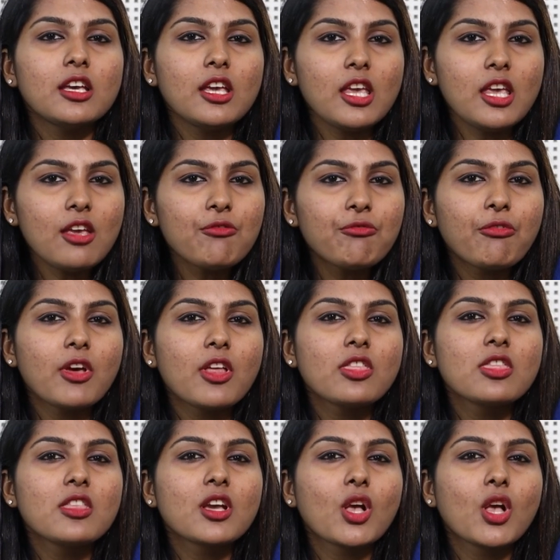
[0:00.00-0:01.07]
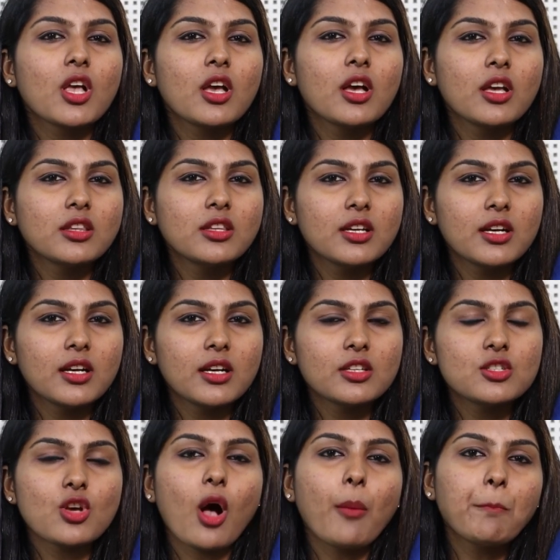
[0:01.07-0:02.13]
If the
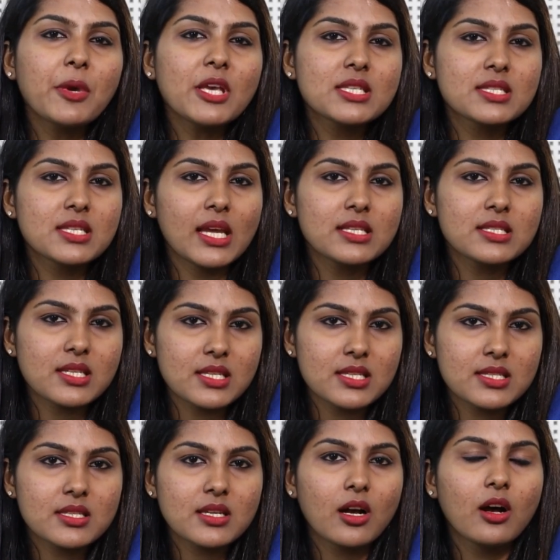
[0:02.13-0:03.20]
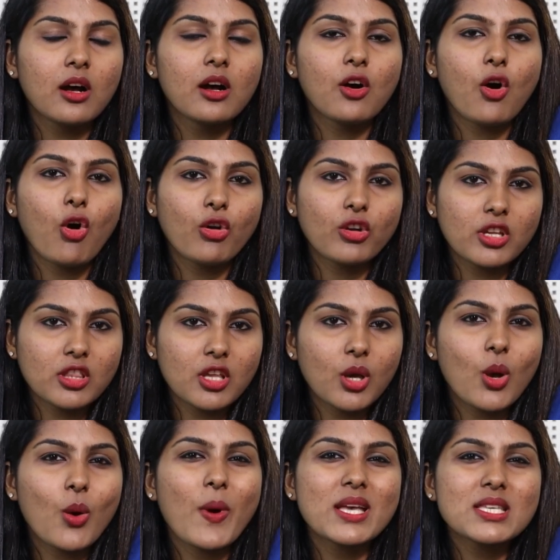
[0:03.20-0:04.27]
topic sentence or the
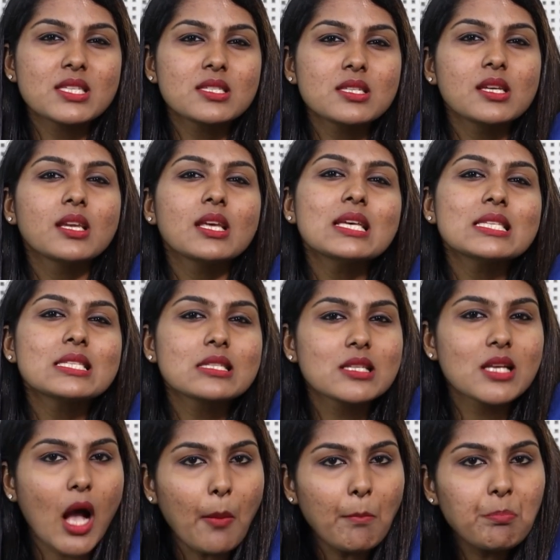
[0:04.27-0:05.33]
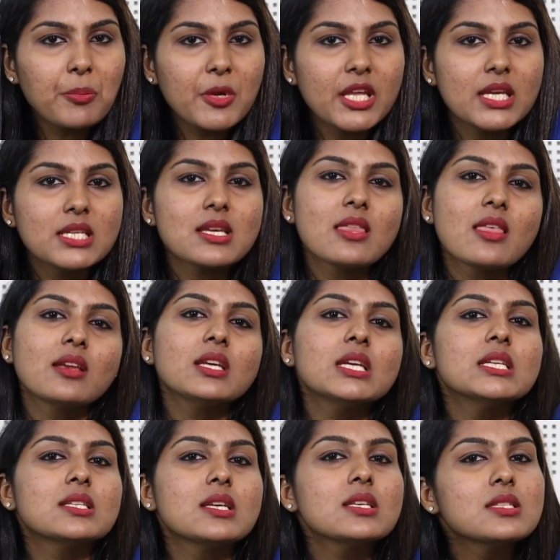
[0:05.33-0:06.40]
question is complete, then
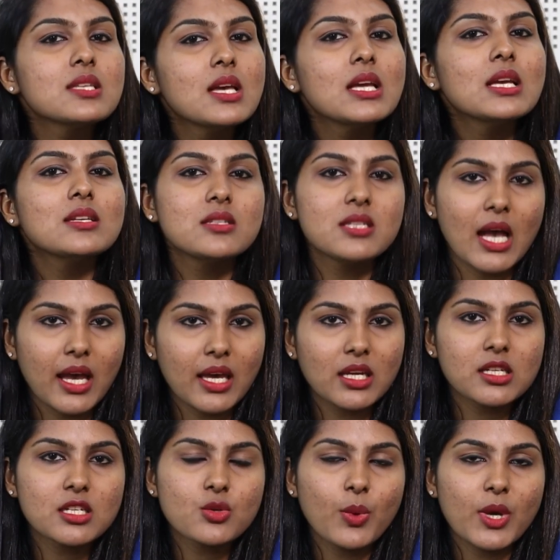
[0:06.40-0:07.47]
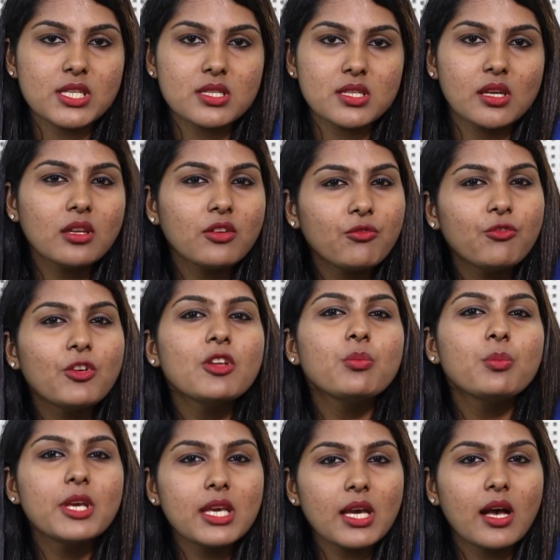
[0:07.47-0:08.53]
it is direct question. We'll
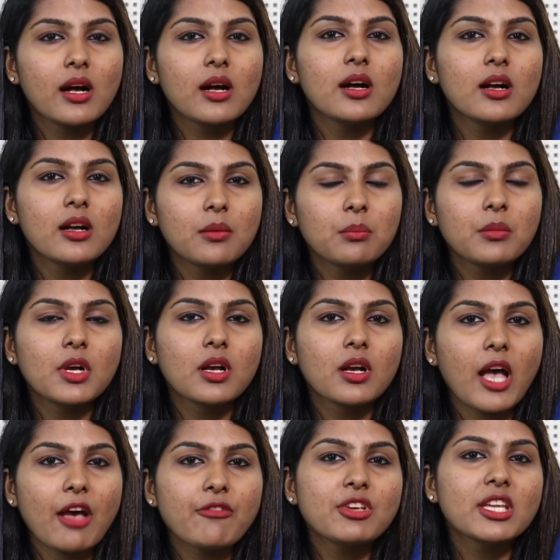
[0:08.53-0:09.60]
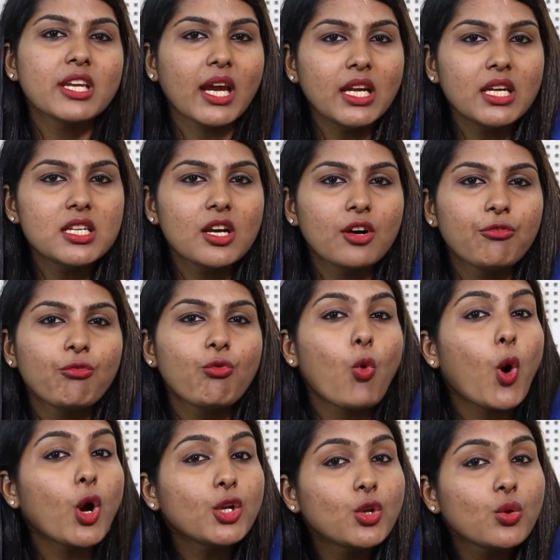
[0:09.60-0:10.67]
be having an idea of
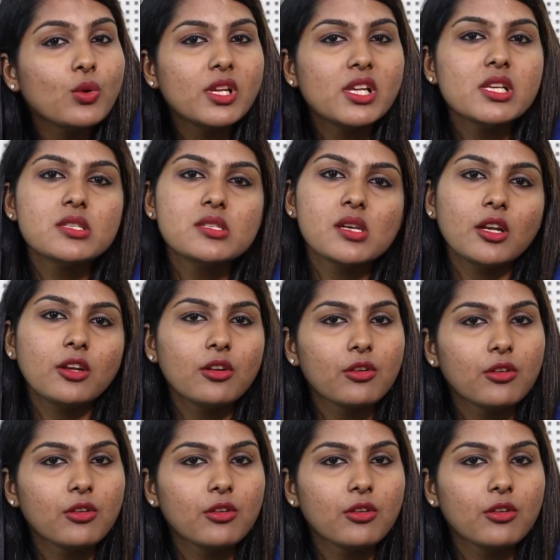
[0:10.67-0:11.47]
what to listen